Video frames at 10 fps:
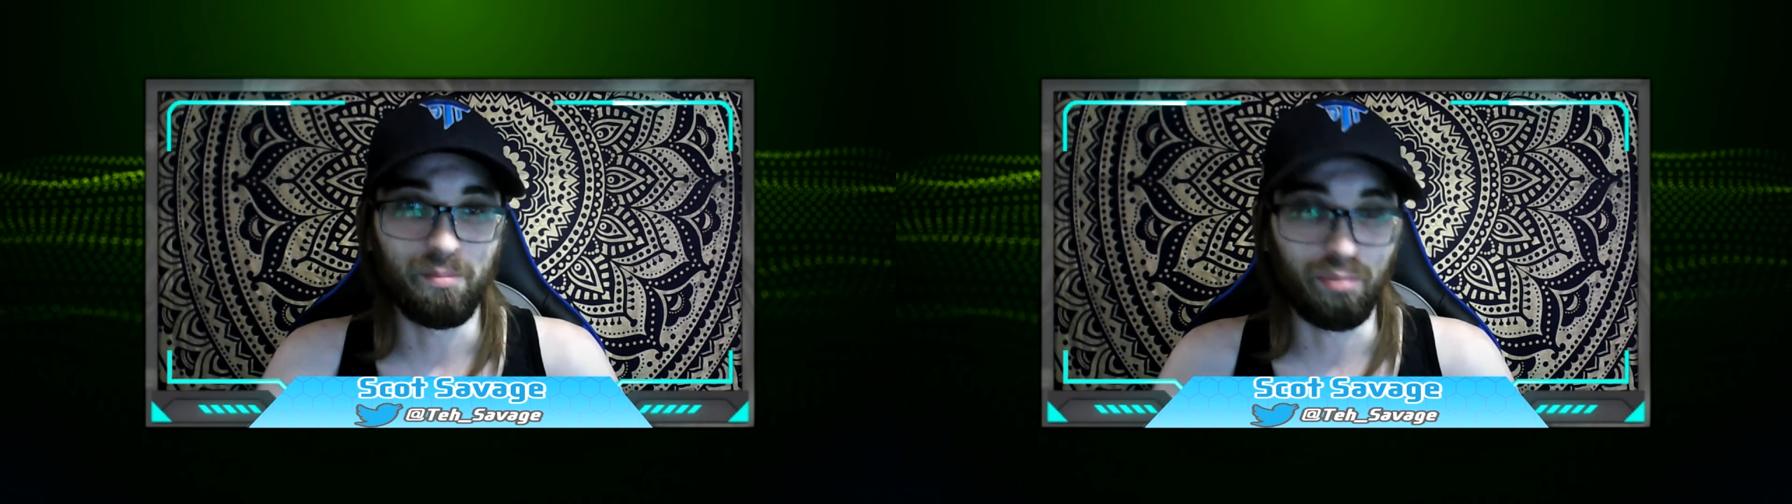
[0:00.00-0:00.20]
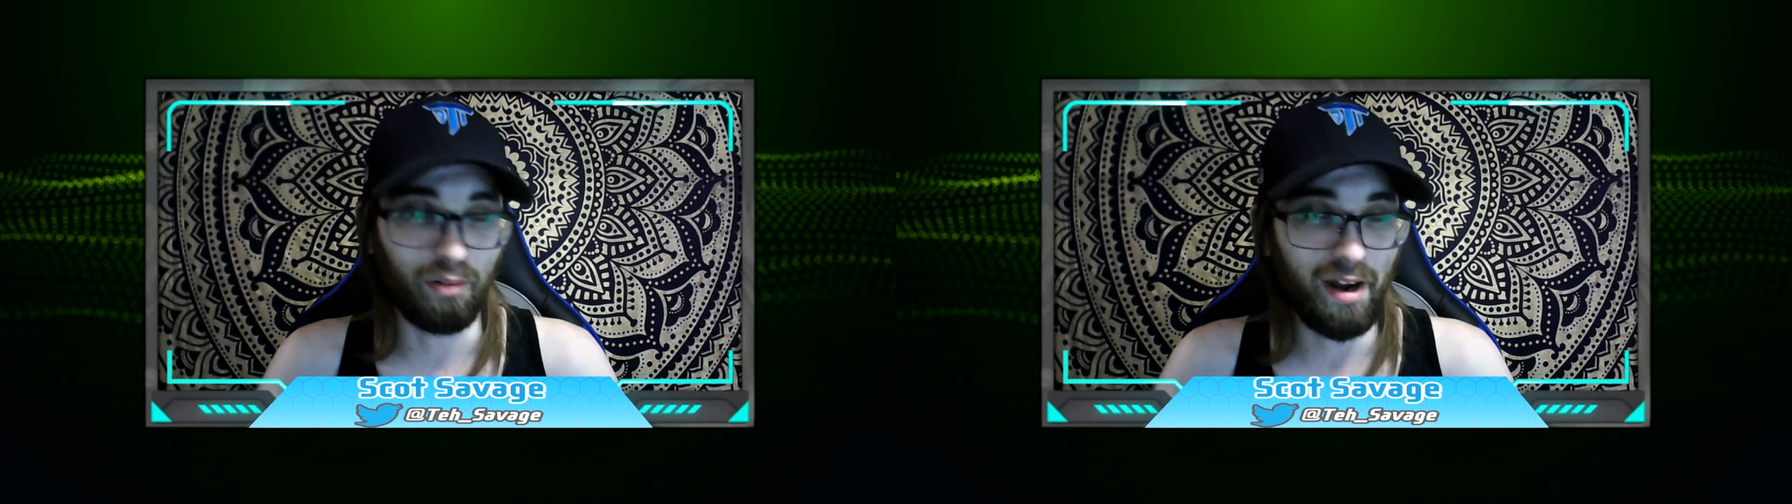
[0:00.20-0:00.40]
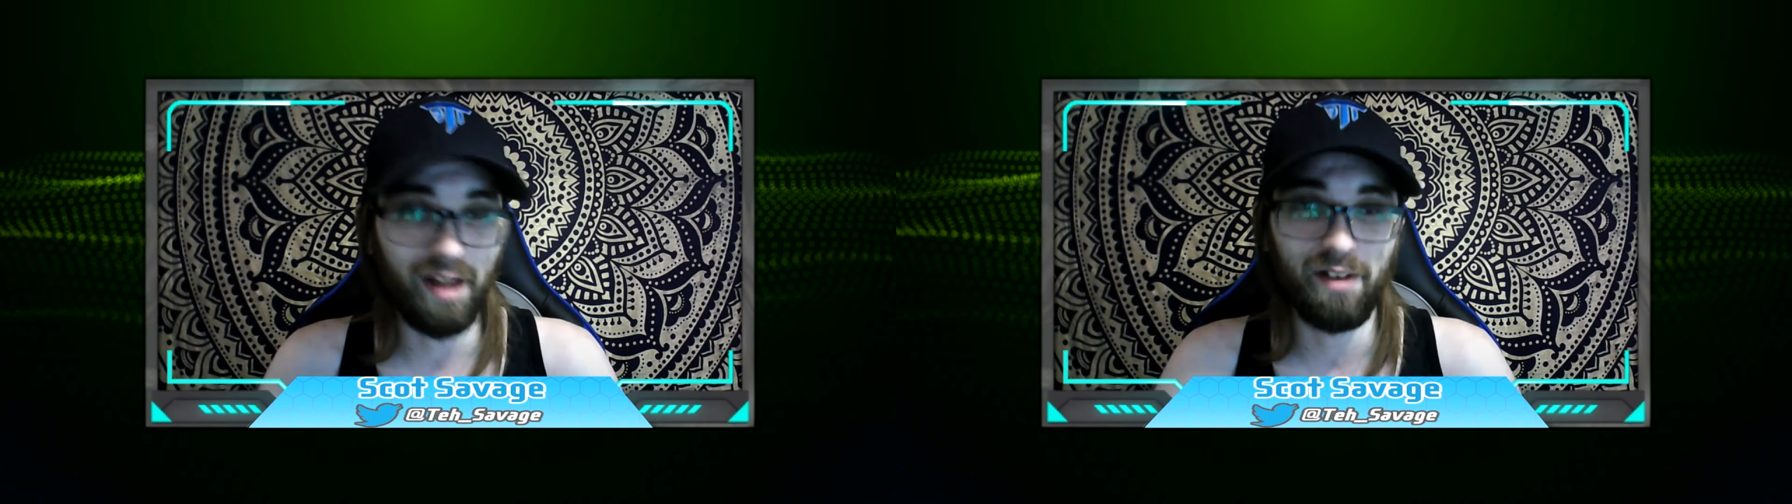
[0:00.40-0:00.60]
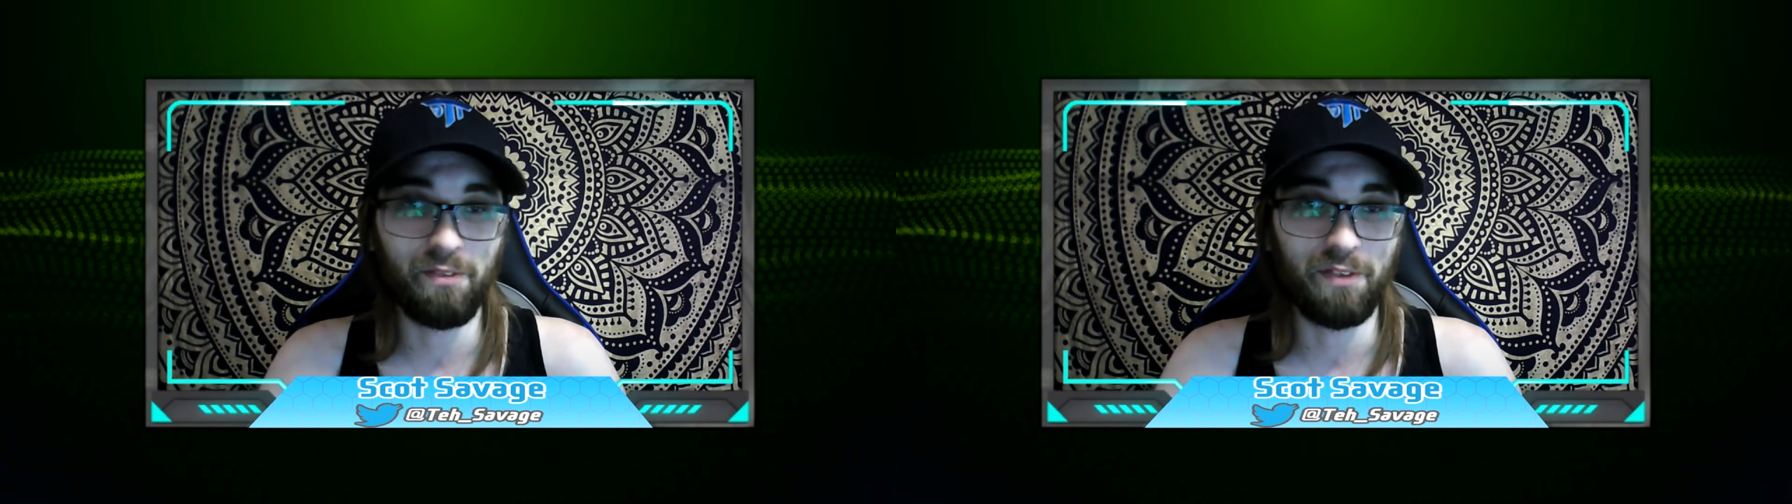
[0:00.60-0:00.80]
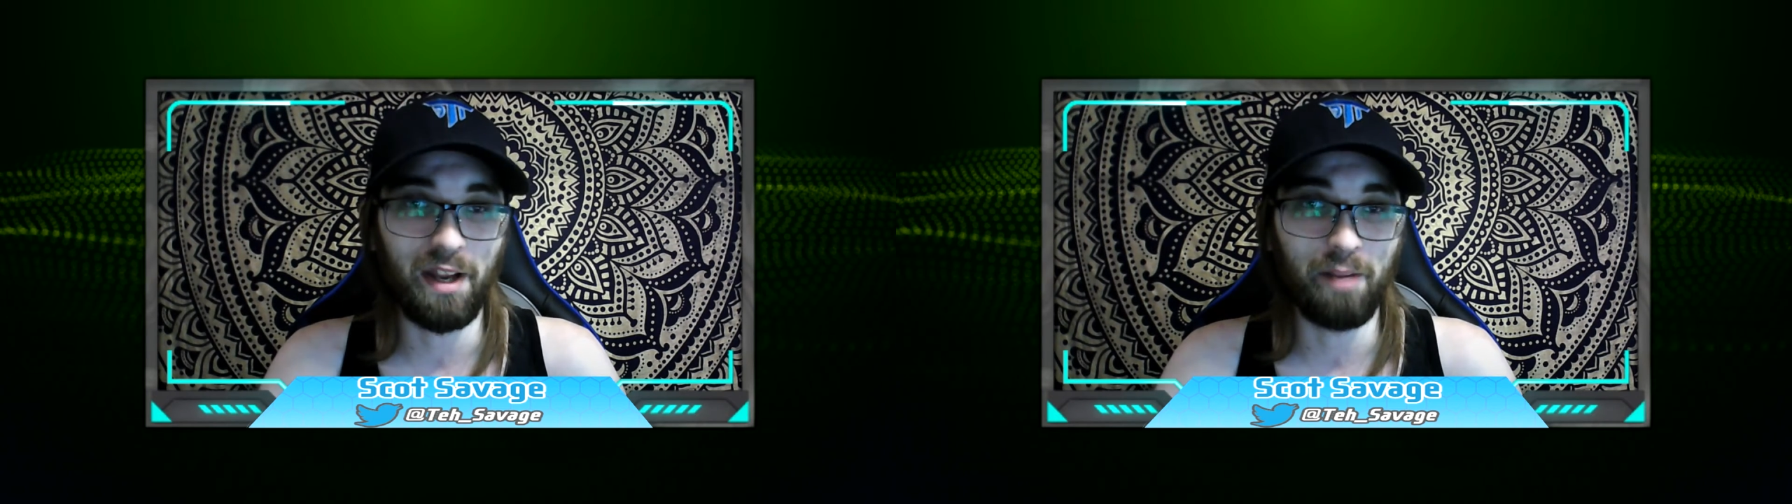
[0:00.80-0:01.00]
brand
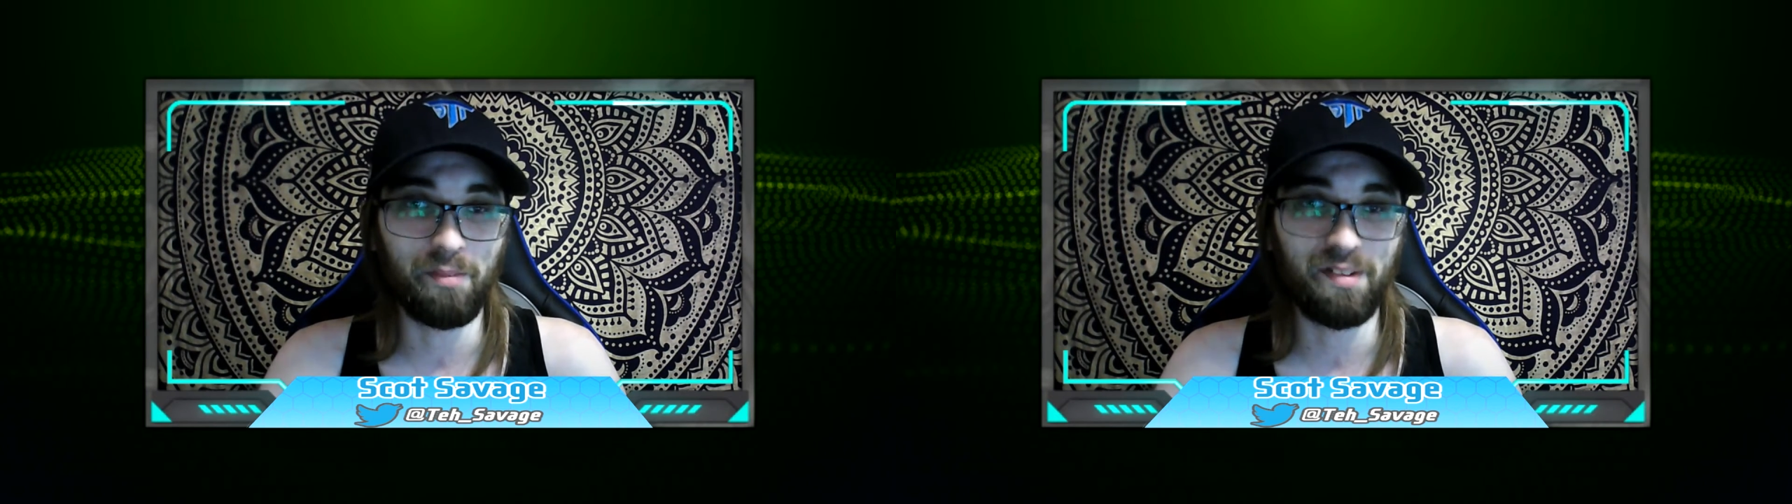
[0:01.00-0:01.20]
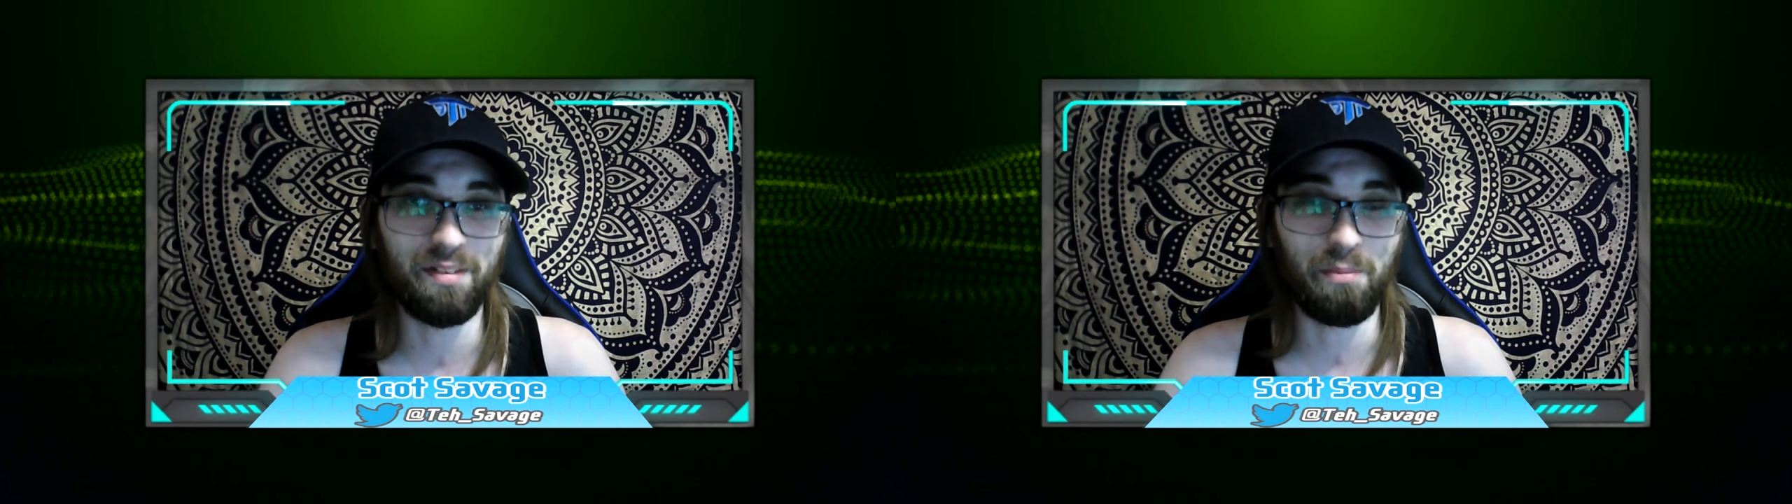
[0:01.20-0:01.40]
of games to